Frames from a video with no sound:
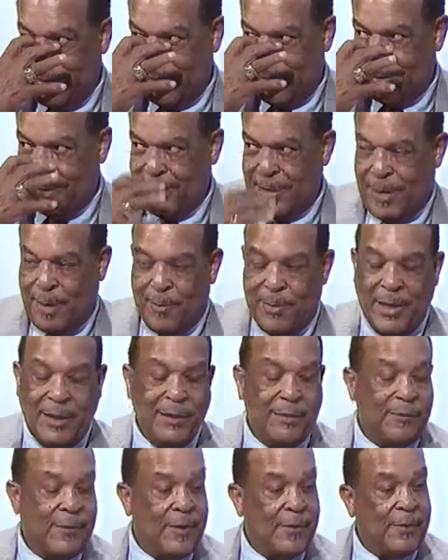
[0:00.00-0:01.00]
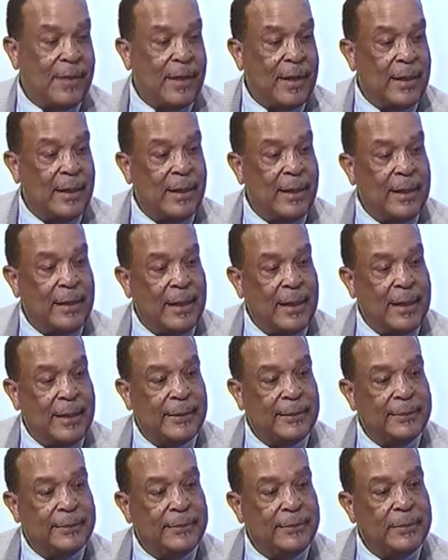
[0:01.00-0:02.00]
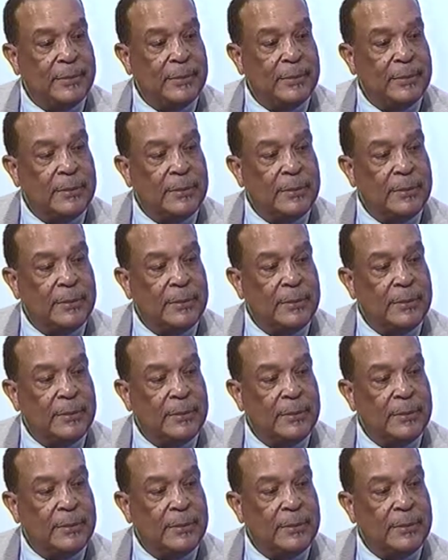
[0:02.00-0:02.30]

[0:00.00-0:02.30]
That was a combination of everything in the class.